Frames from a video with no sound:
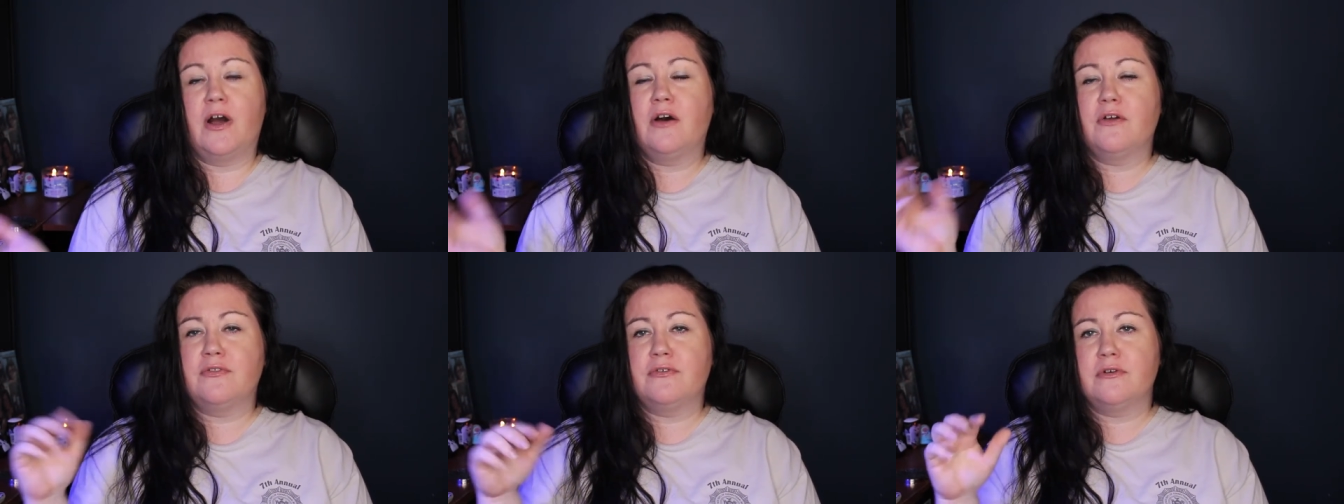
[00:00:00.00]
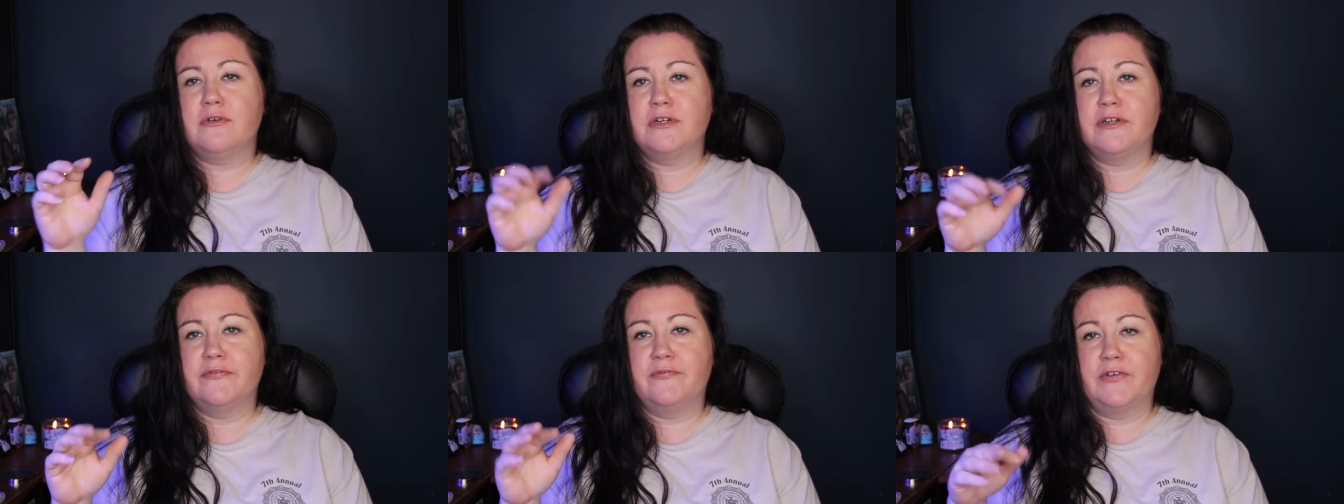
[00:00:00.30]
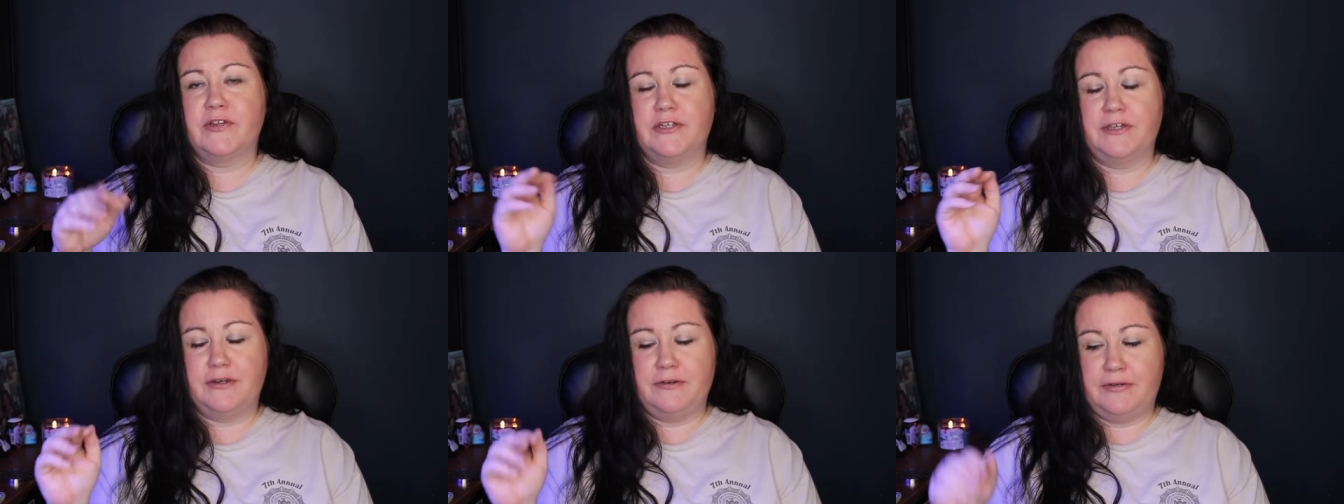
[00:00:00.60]
I'll throw in a
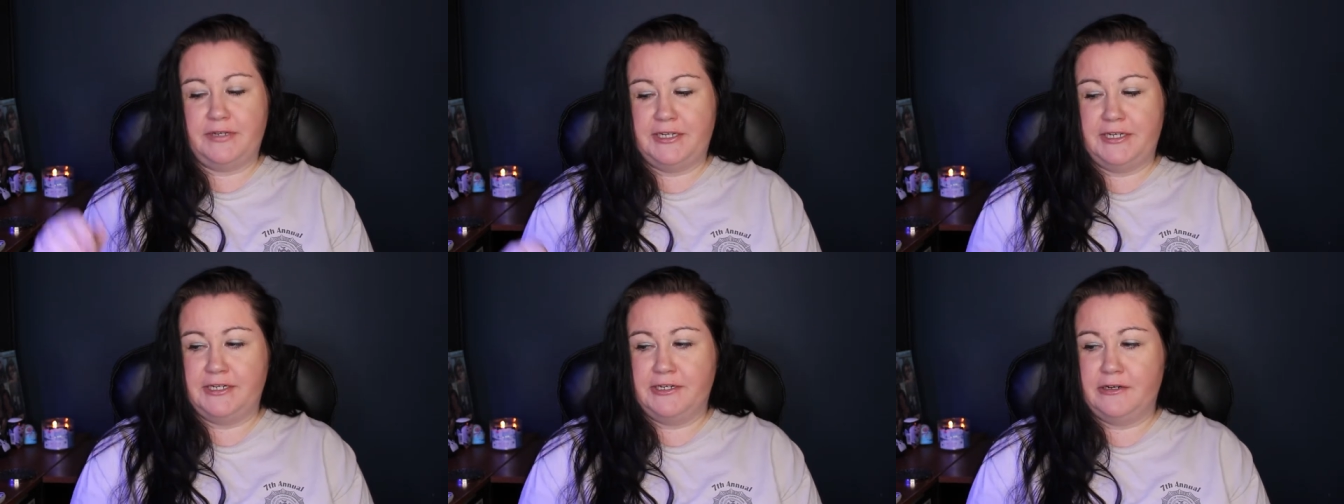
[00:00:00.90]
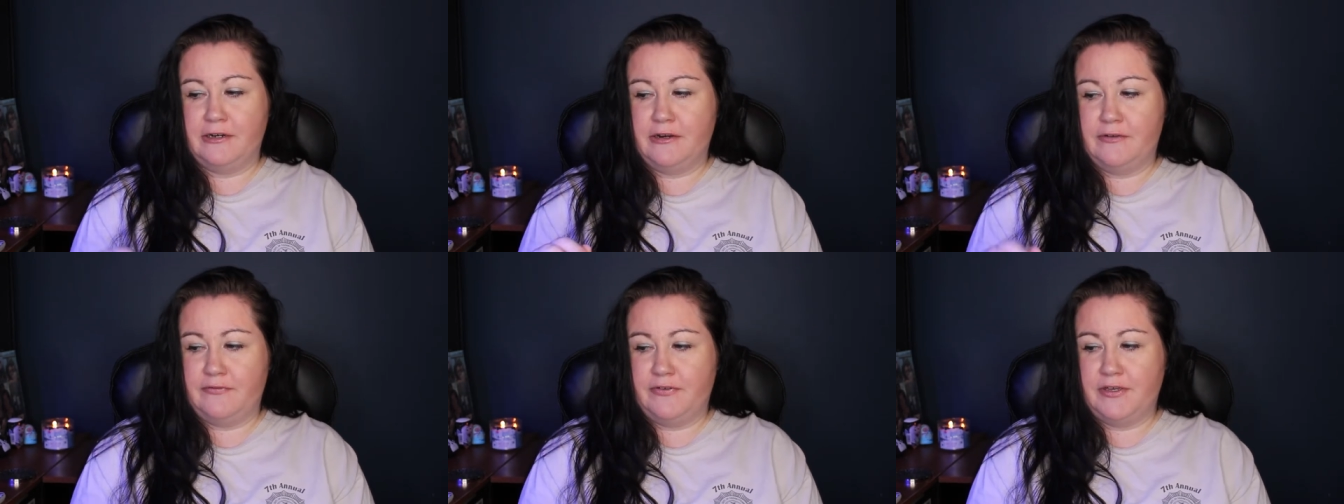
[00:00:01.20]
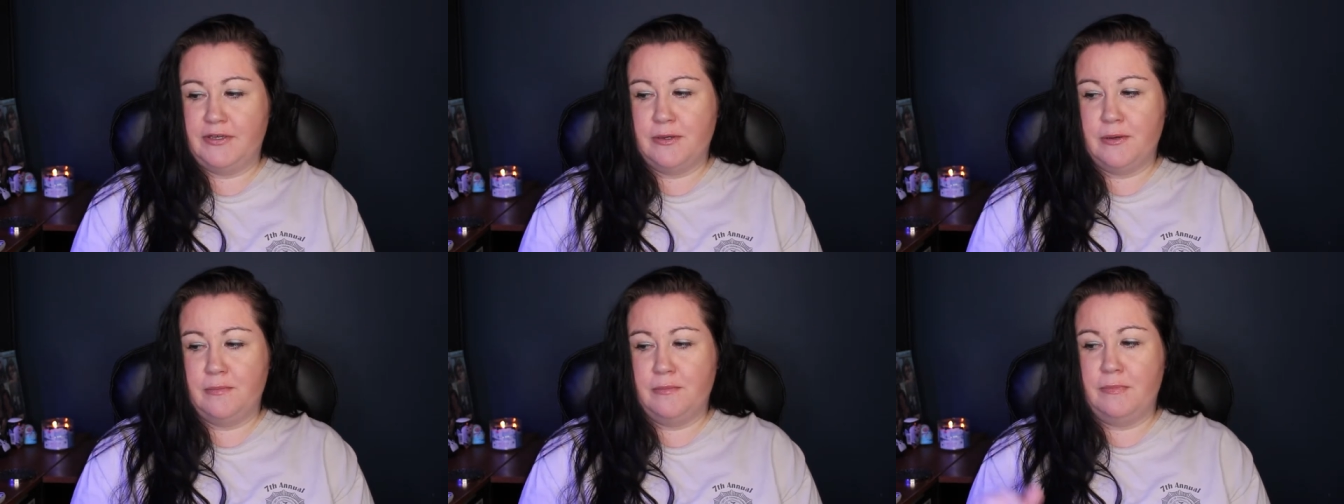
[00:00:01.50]
video here of
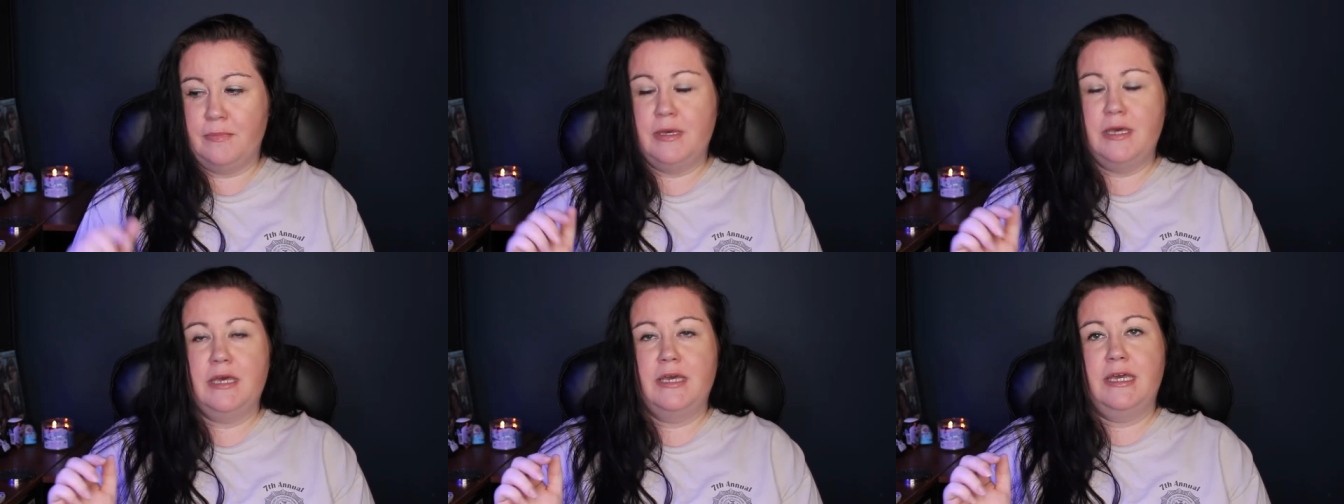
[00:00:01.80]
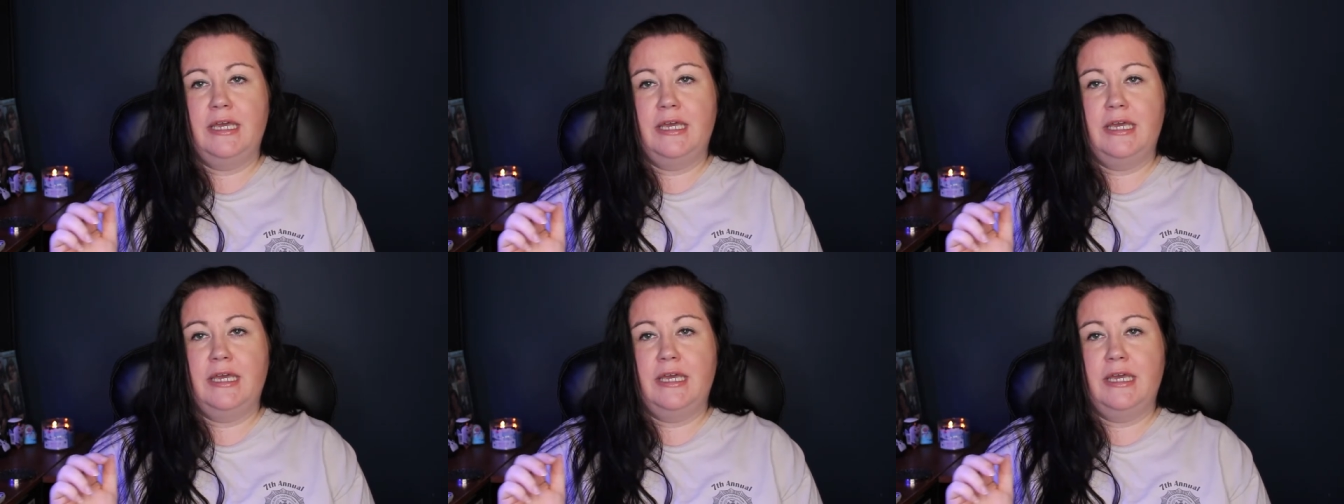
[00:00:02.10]
him